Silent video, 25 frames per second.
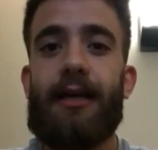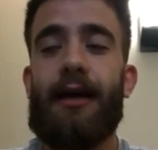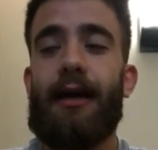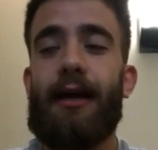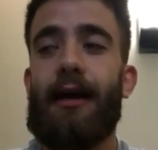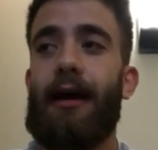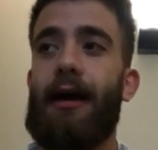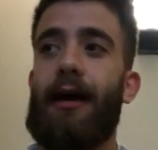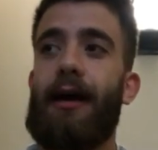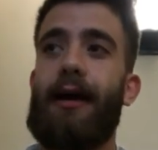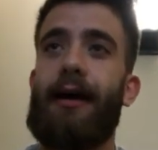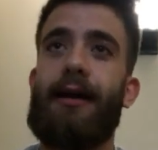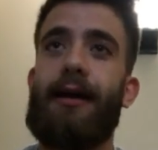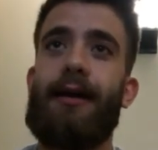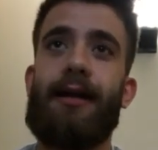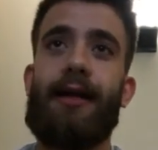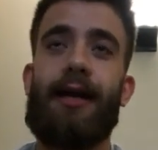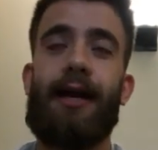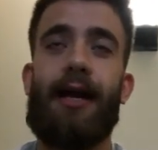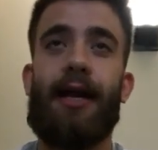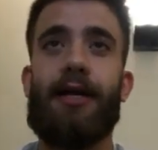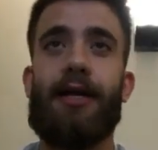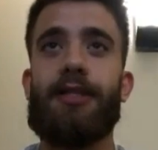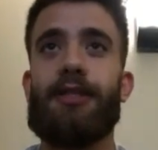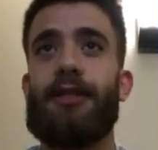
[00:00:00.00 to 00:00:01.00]
And
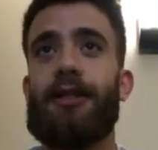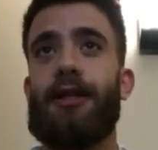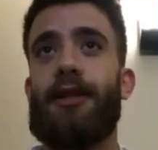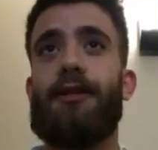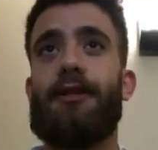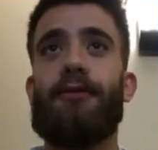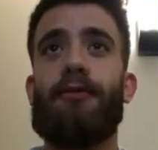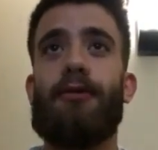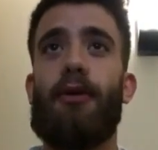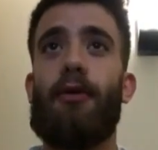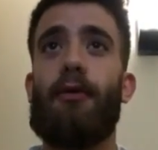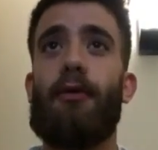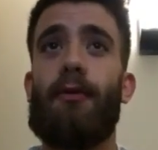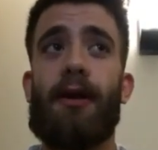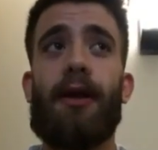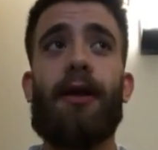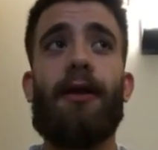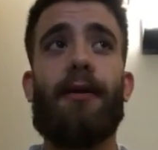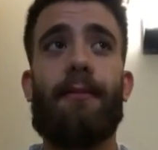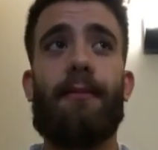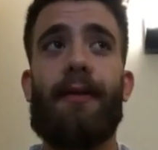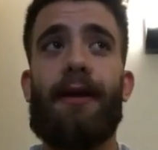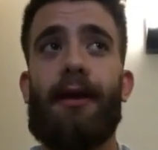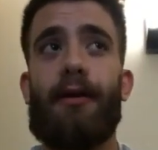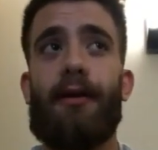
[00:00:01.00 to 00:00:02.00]
he actually threw a
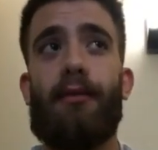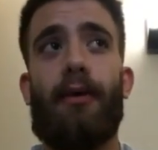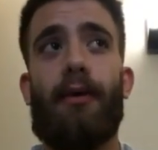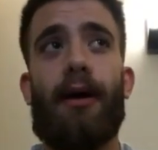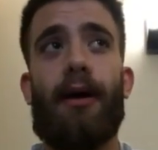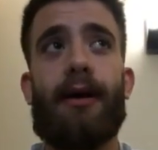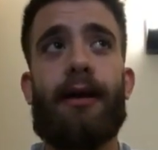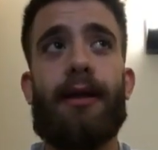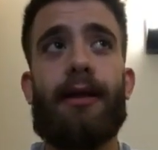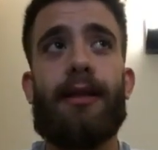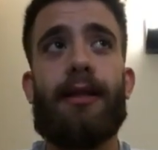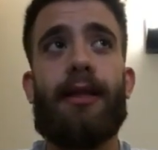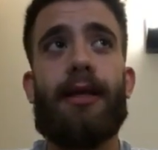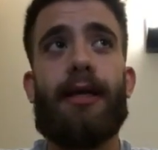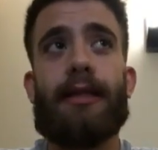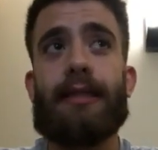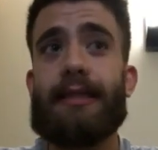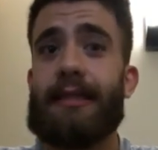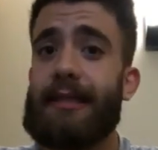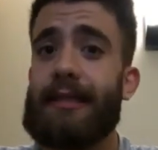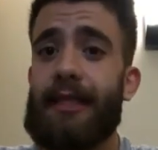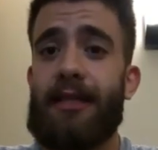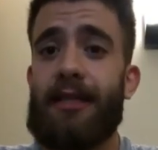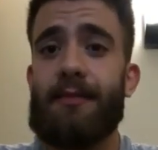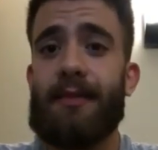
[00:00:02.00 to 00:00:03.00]
really big one at the
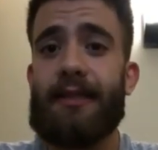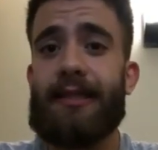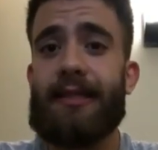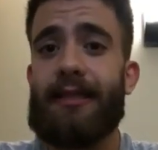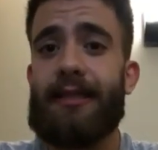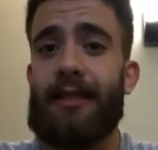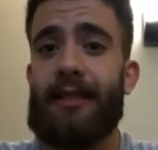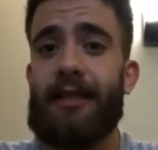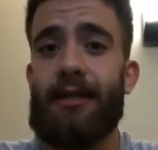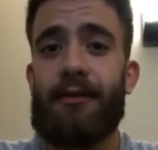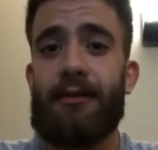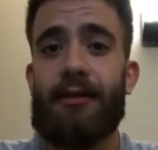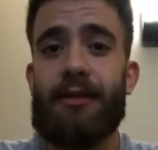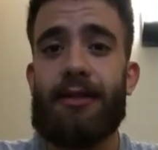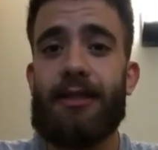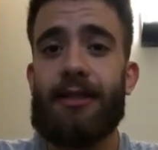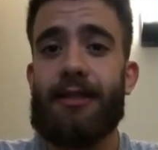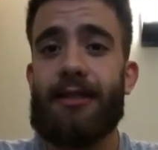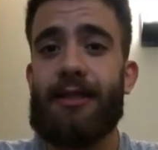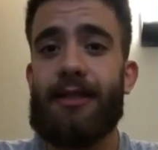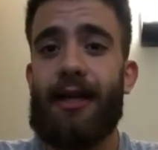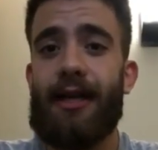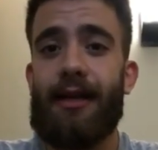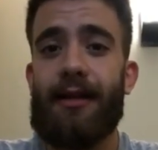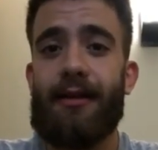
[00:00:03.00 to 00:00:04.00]
Cinema City, which
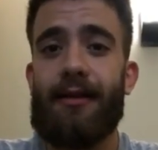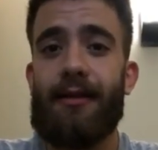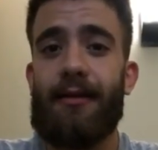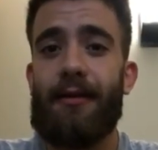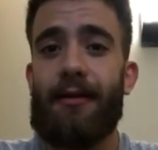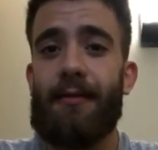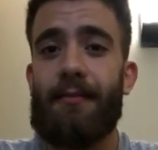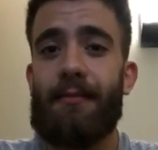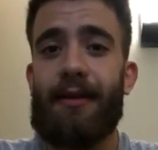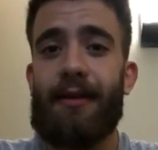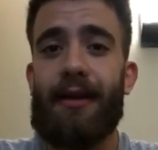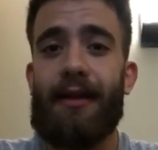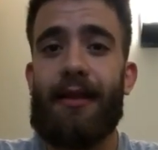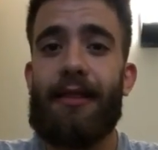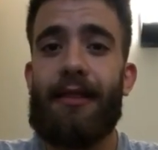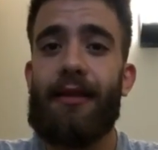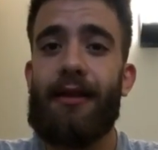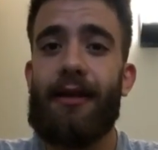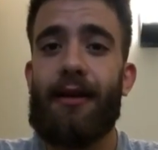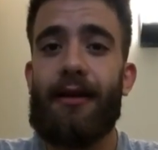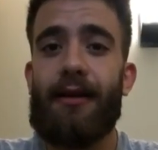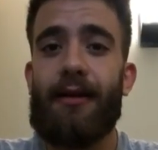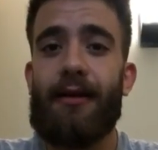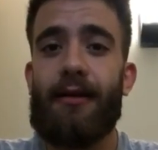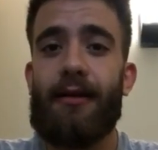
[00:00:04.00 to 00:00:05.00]
is like the big
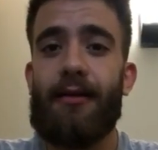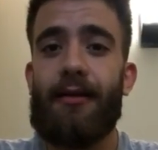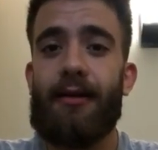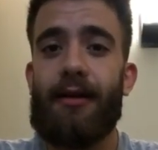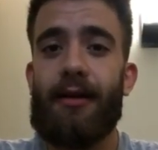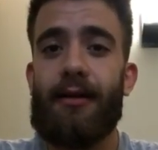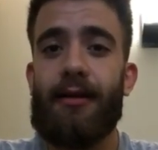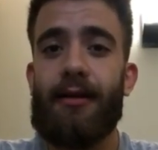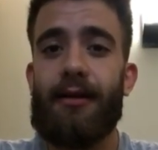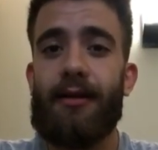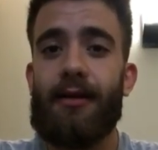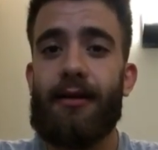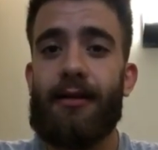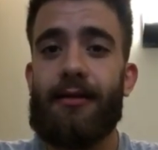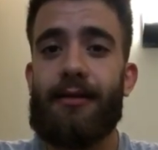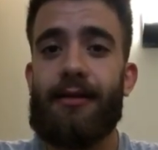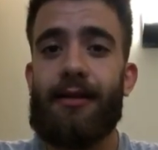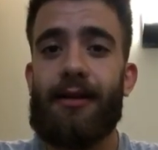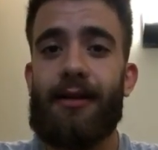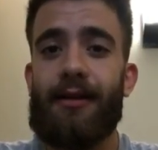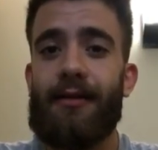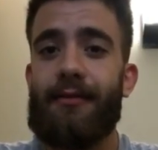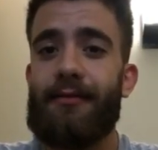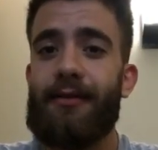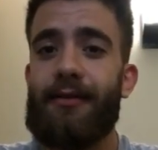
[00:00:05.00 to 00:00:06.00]
theater in
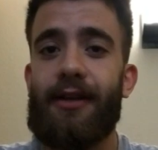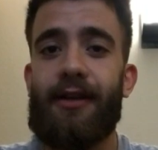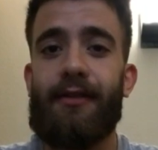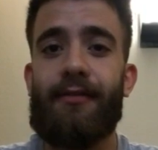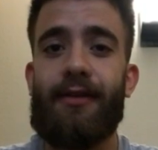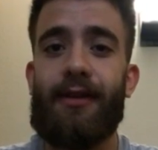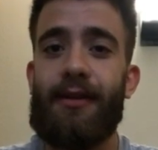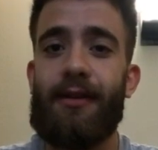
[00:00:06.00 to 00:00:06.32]
Tel Aviv.